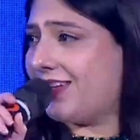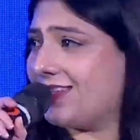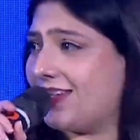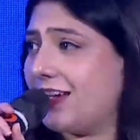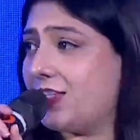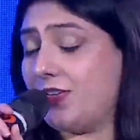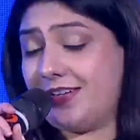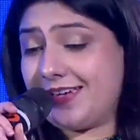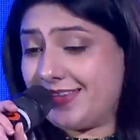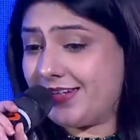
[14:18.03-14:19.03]
insights on
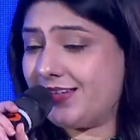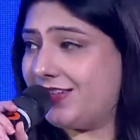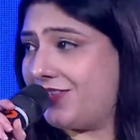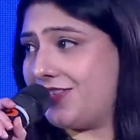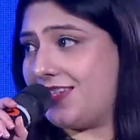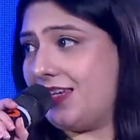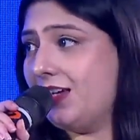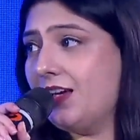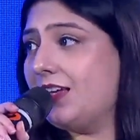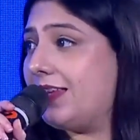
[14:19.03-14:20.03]
ethical literacy.
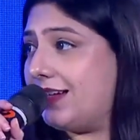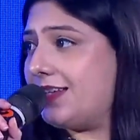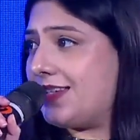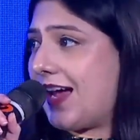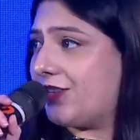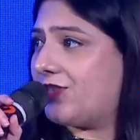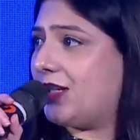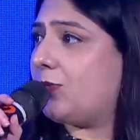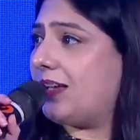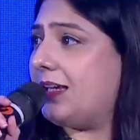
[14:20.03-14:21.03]
That is actually
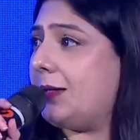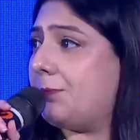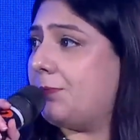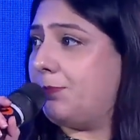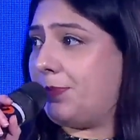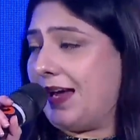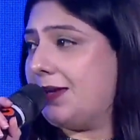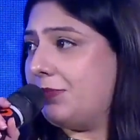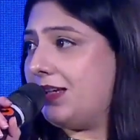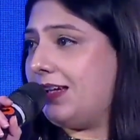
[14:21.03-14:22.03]
very
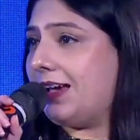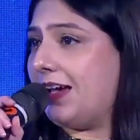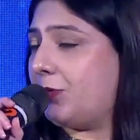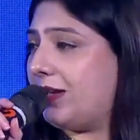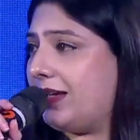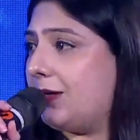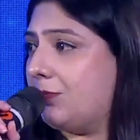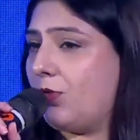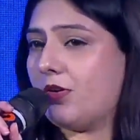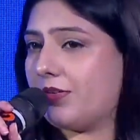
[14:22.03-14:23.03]
primary and very
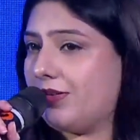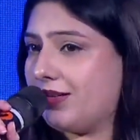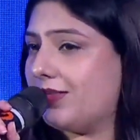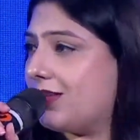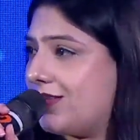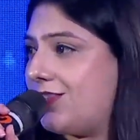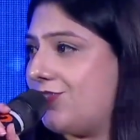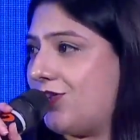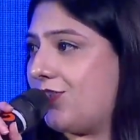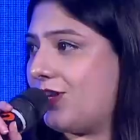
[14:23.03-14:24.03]
important in this
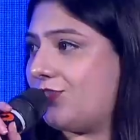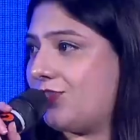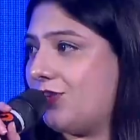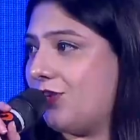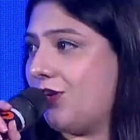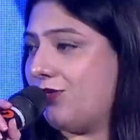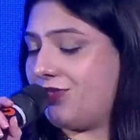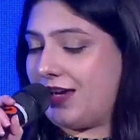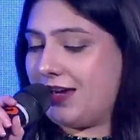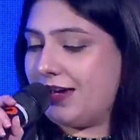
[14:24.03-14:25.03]
generation of
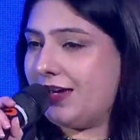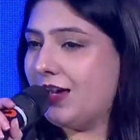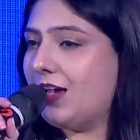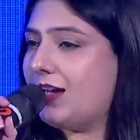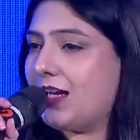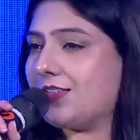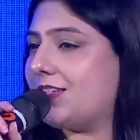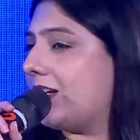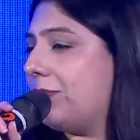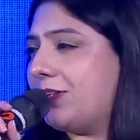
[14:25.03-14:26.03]
AI. Now, sir,
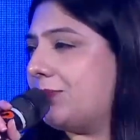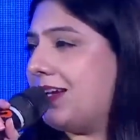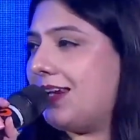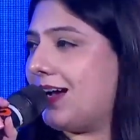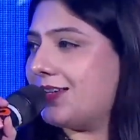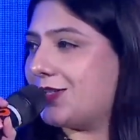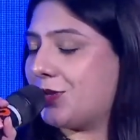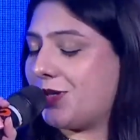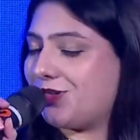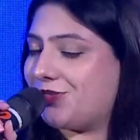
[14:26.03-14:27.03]
coming to my last
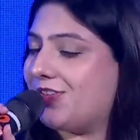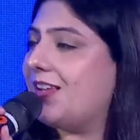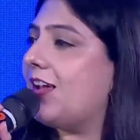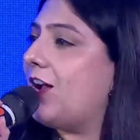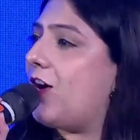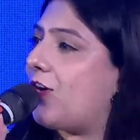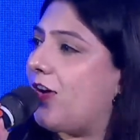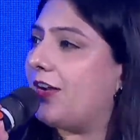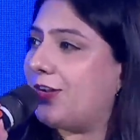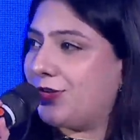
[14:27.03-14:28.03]
question,
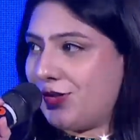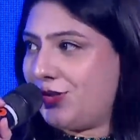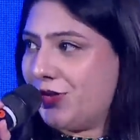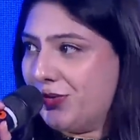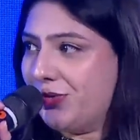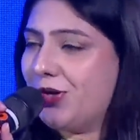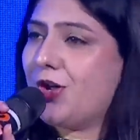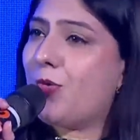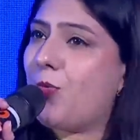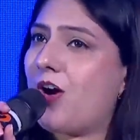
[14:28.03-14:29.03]
according to you,
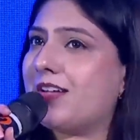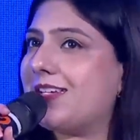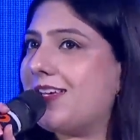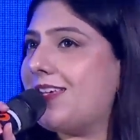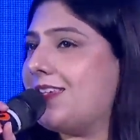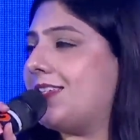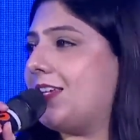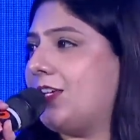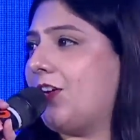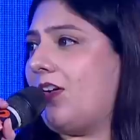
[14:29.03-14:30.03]
what is
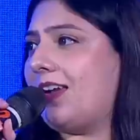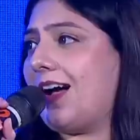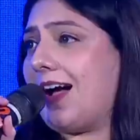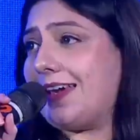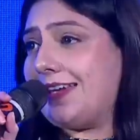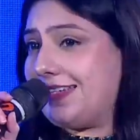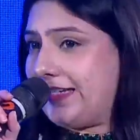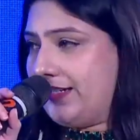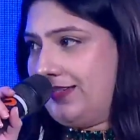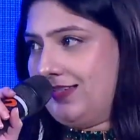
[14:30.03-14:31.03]
your
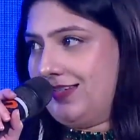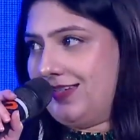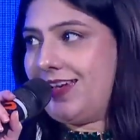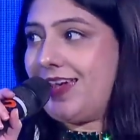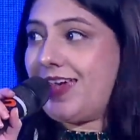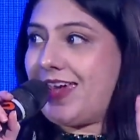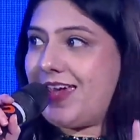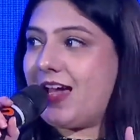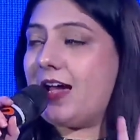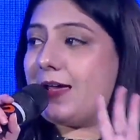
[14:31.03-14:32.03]
ideal
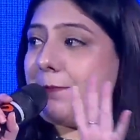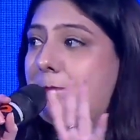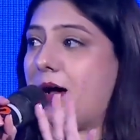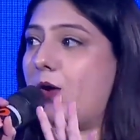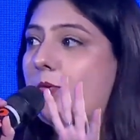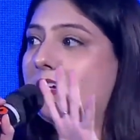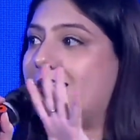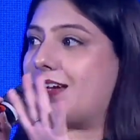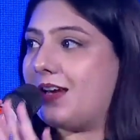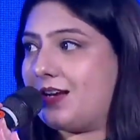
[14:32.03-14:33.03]
AI-powered
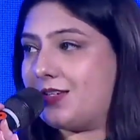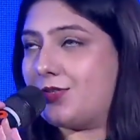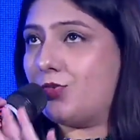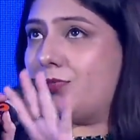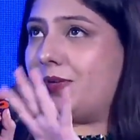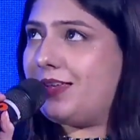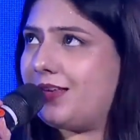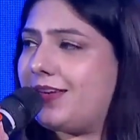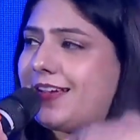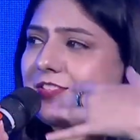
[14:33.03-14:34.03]
classroom in the
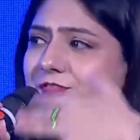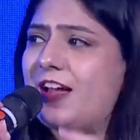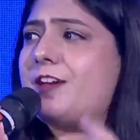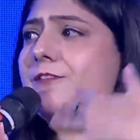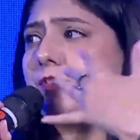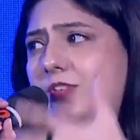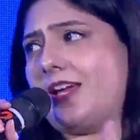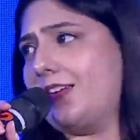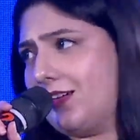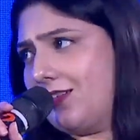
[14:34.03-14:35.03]
next 5 to
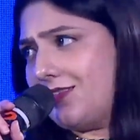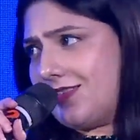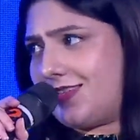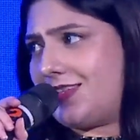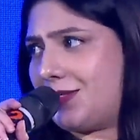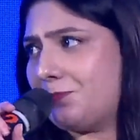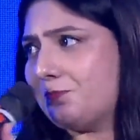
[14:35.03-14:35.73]
10 years?